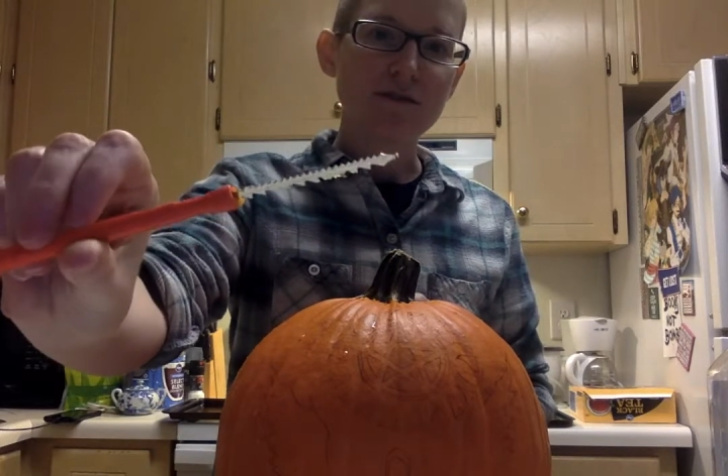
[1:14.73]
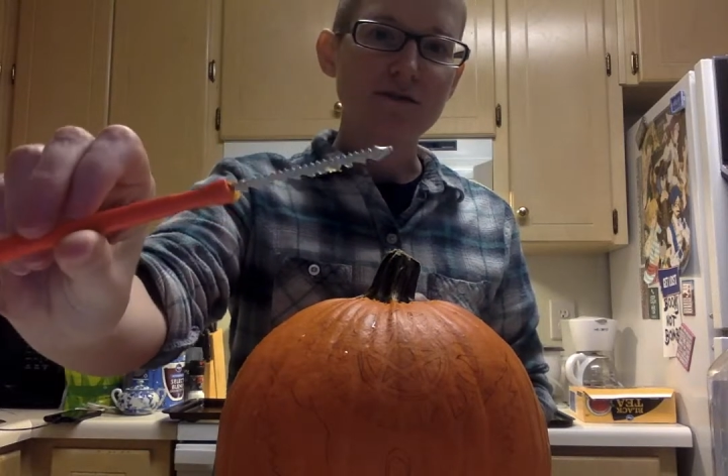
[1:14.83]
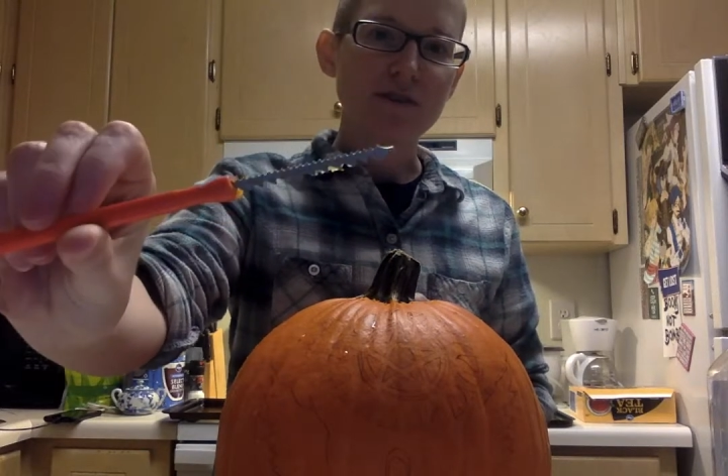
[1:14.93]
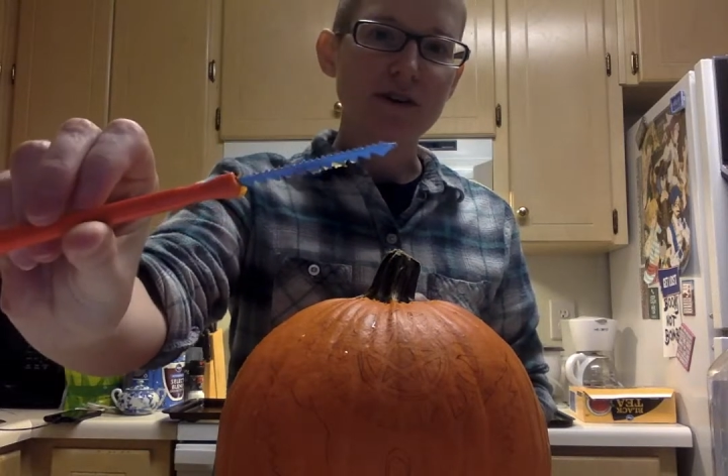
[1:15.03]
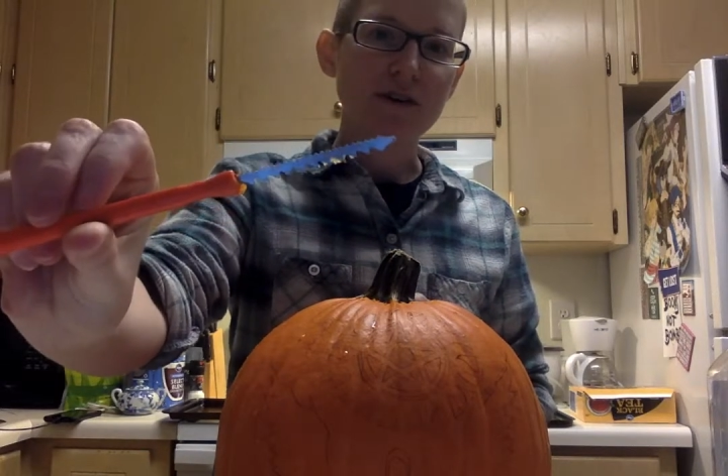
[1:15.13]

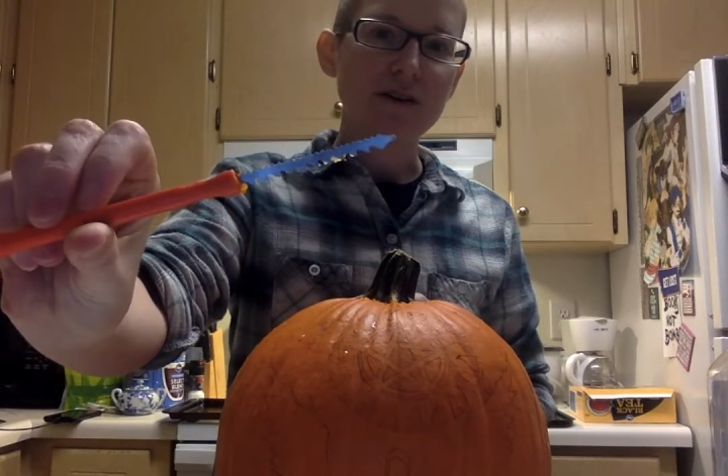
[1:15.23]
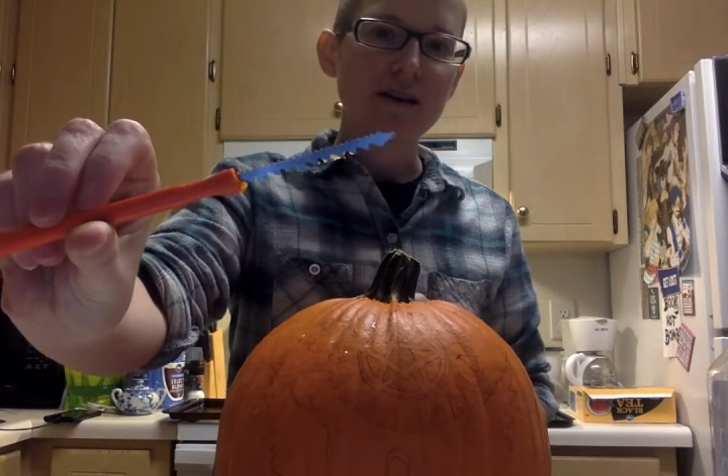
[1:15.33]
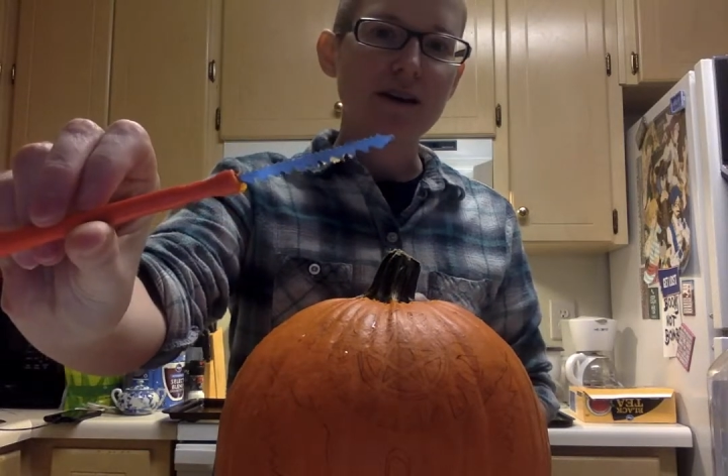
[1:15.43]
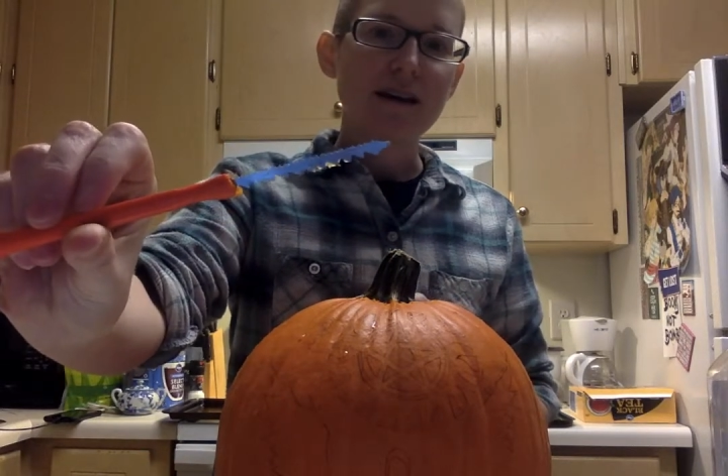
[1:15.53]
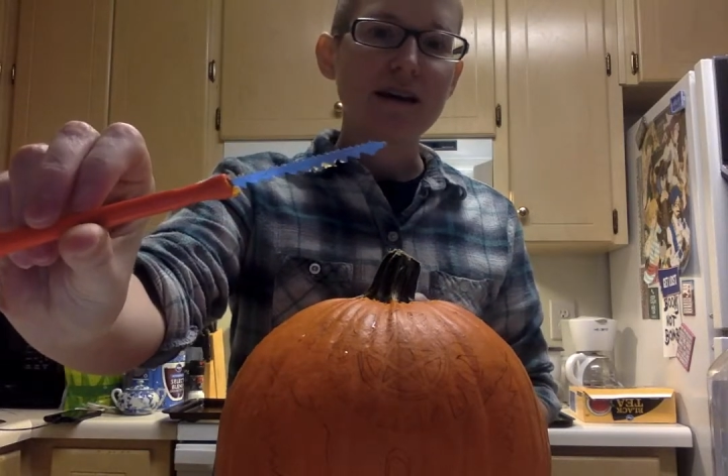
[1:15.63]
for
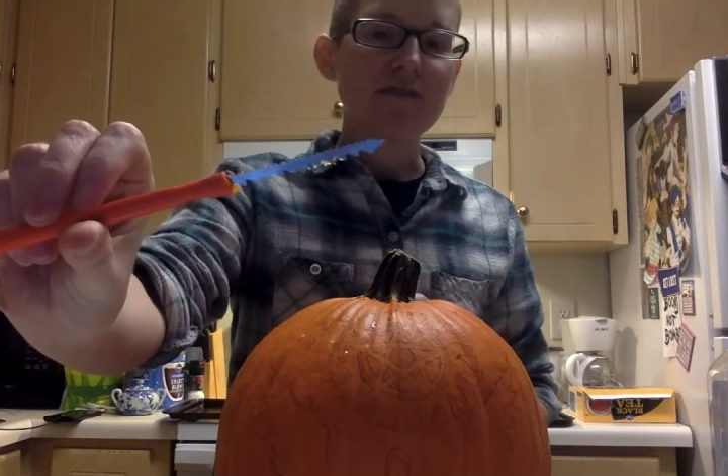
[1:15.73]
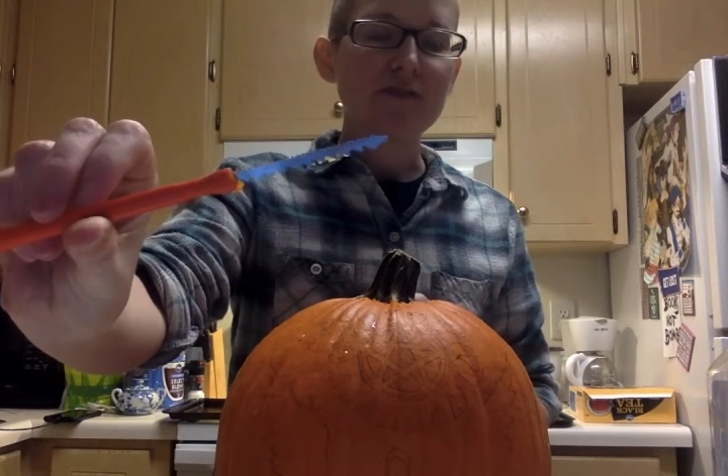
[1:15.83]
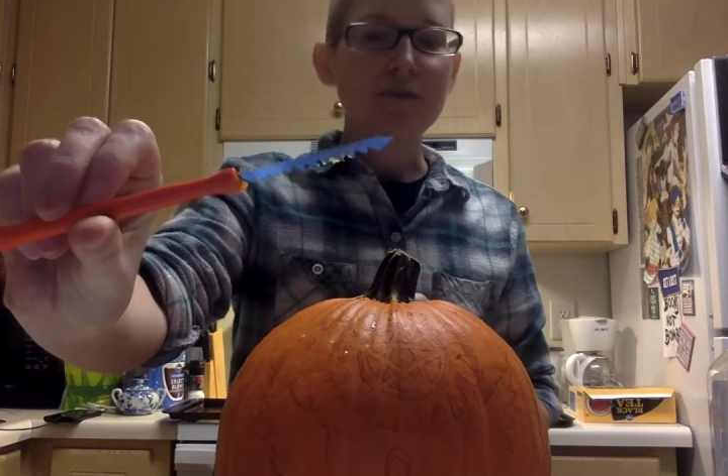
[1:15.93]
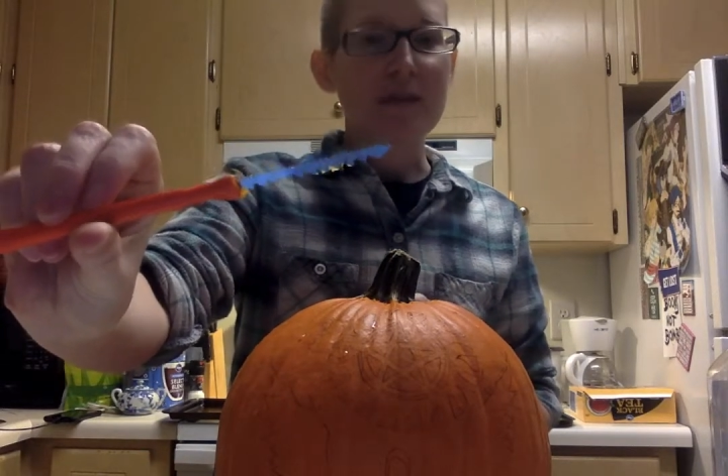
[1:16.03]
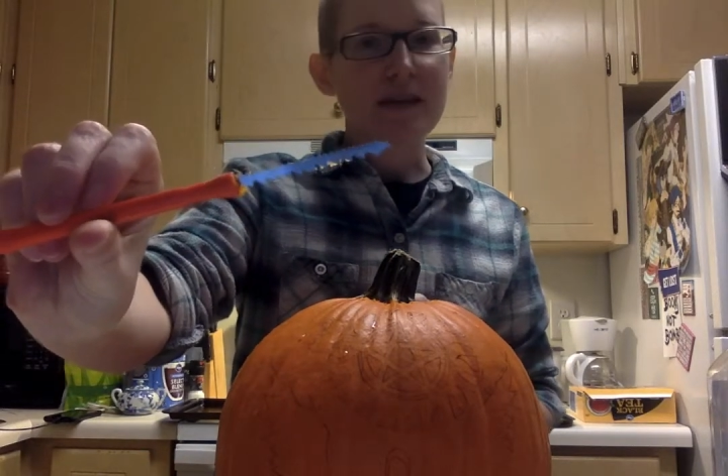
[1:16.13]
if
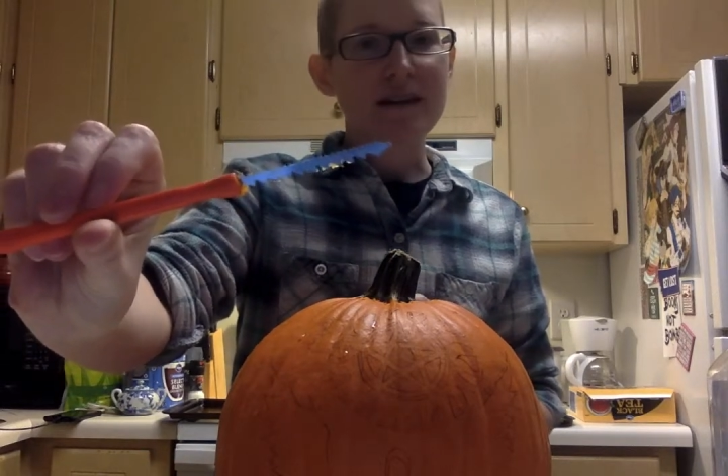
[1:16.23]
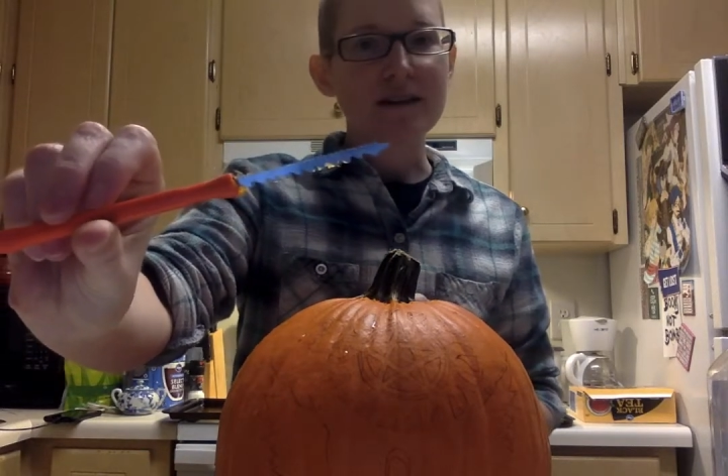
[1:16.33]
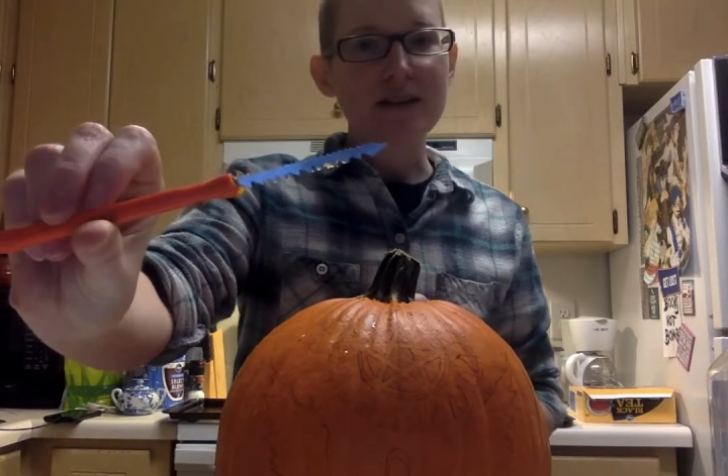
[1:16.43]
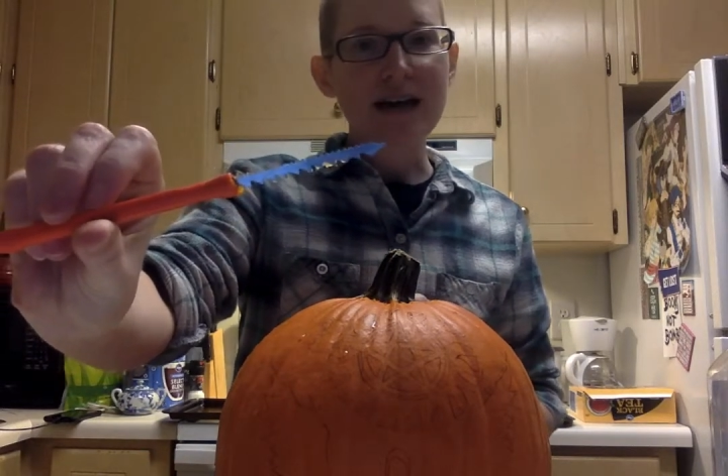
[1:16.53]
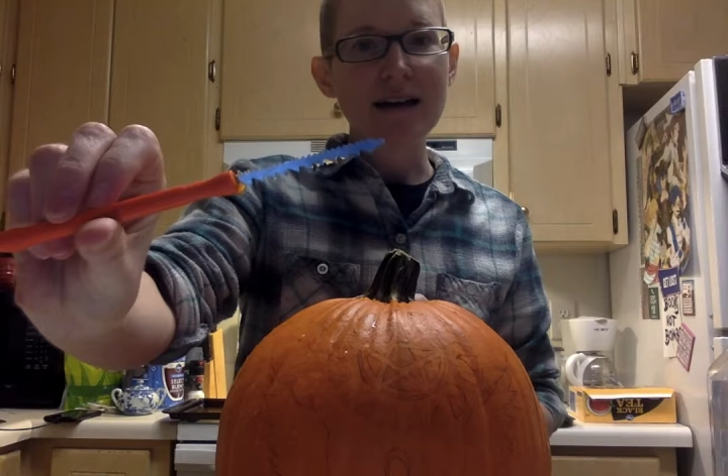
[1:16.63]
you're making a
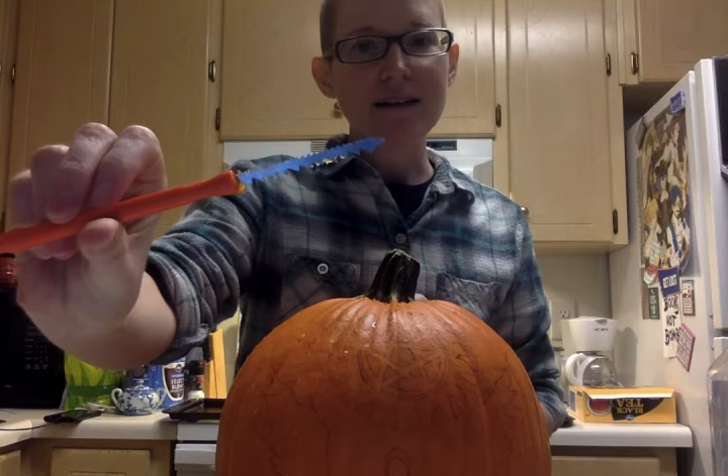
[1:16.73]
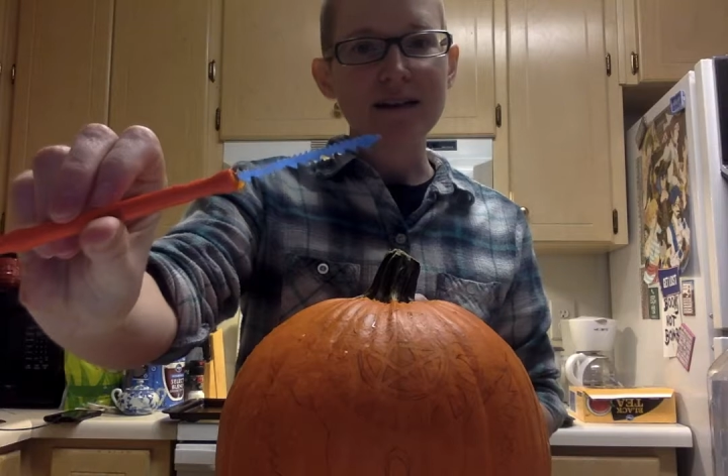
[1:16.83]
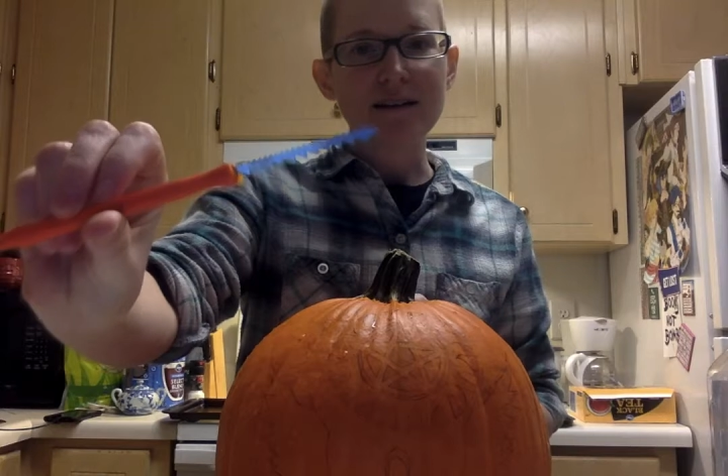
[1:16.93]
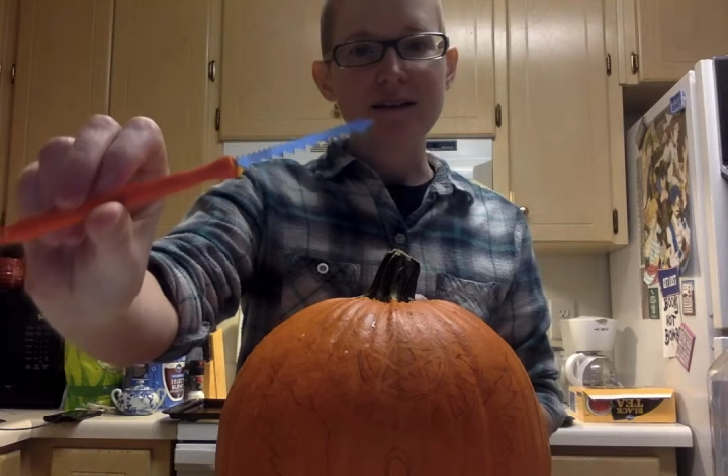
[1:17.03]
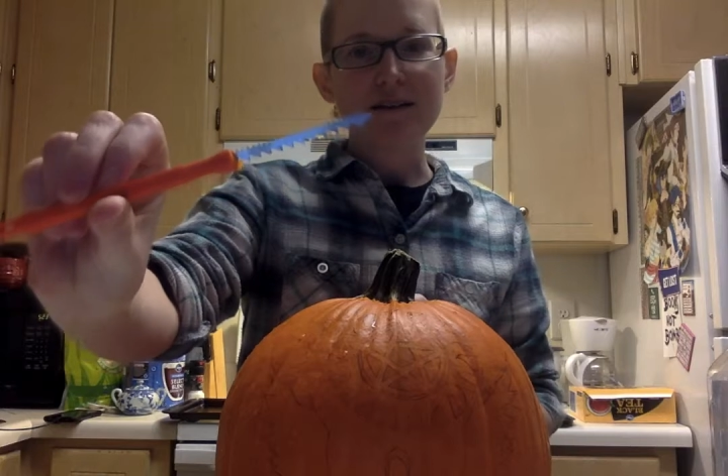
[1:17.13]

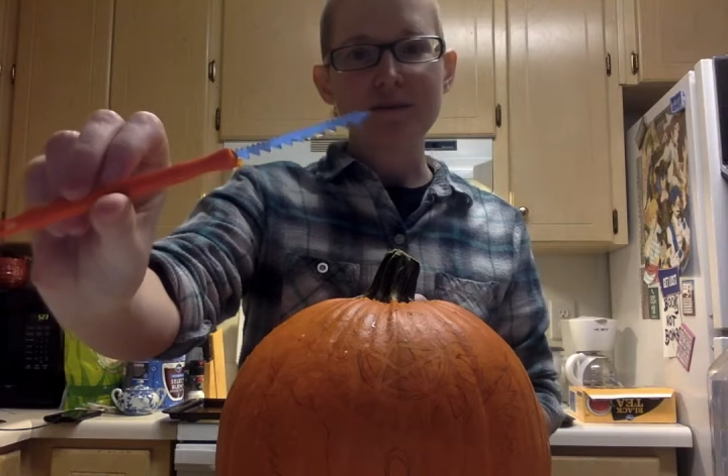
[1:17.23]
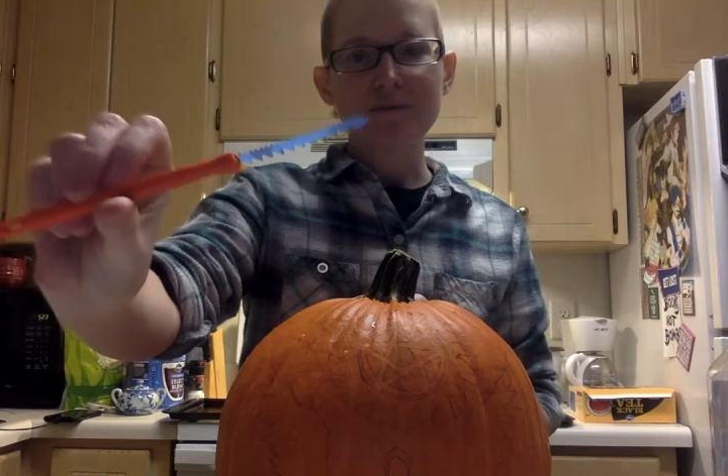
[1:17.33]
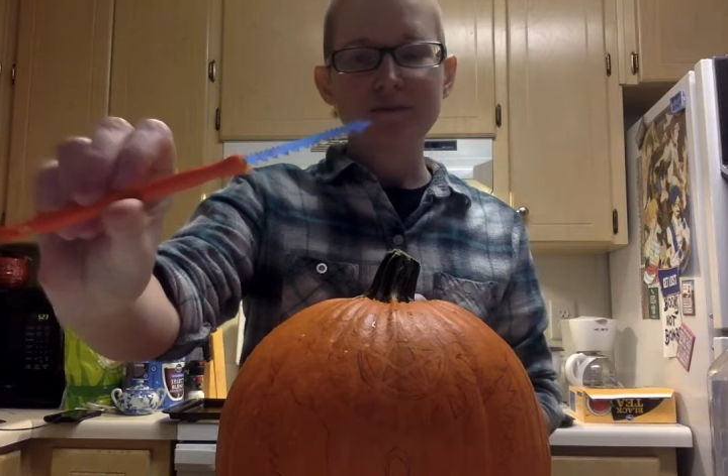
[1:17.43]
jack-o'-lantern.